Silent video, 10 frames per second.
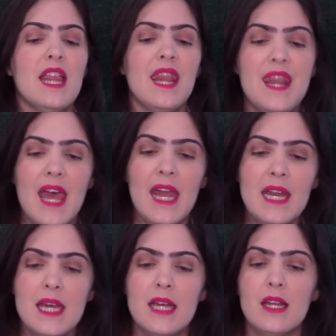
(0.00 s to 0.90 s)
then
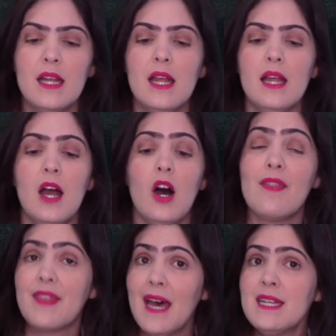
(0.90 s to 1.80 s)

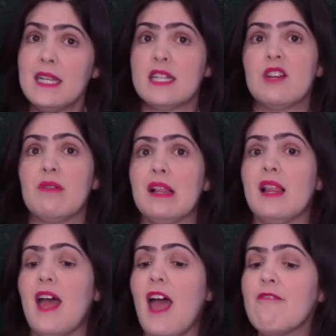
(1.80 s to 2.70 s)
on that interval,
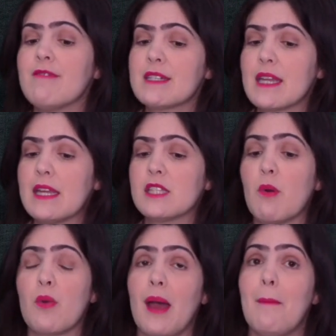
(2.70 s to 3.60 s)
f attains
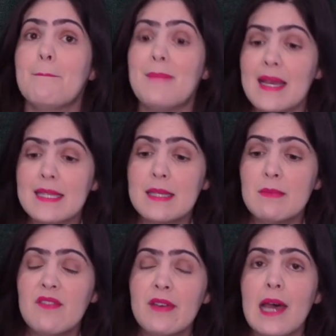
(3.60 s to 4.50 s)
both a
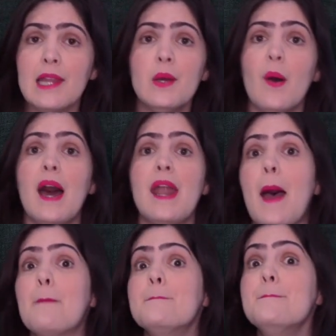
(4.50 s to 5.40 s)
maximum value and
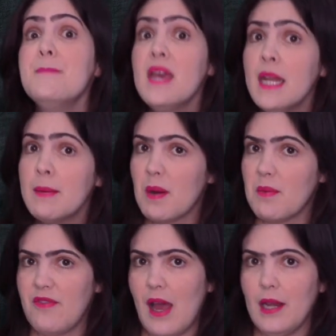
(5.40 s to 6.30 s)
a
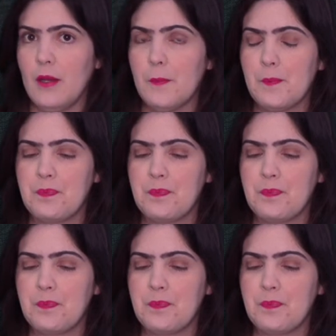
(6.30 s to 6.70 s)
minimum value.